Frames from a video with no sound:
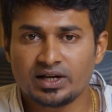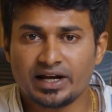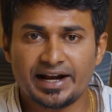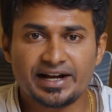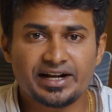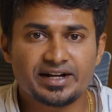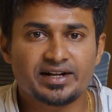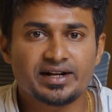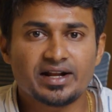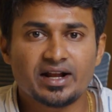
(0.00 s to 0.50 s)

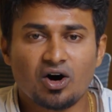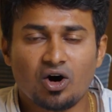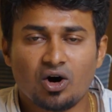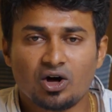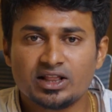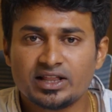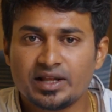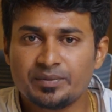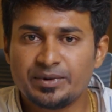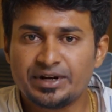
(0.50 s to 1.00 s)
and all
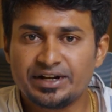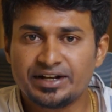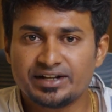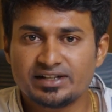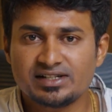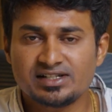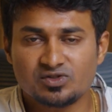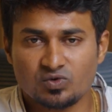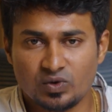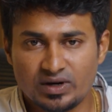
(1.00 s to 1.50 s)
the
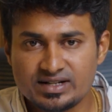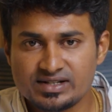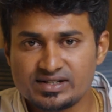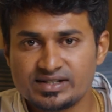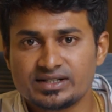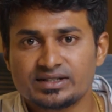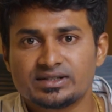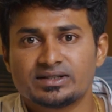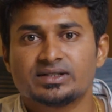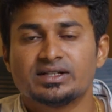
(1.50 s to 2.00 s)
materials, once
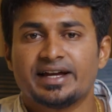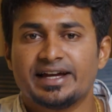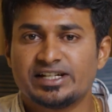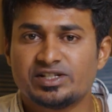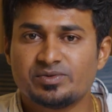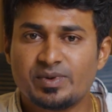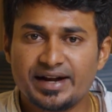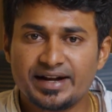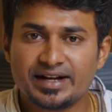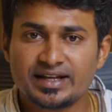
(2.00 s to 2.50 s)
the edge
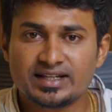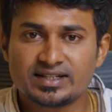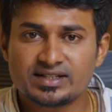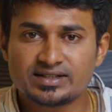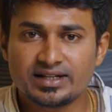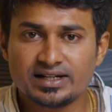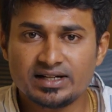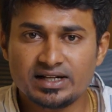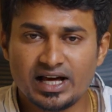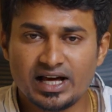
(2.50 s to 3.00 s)
banding is done,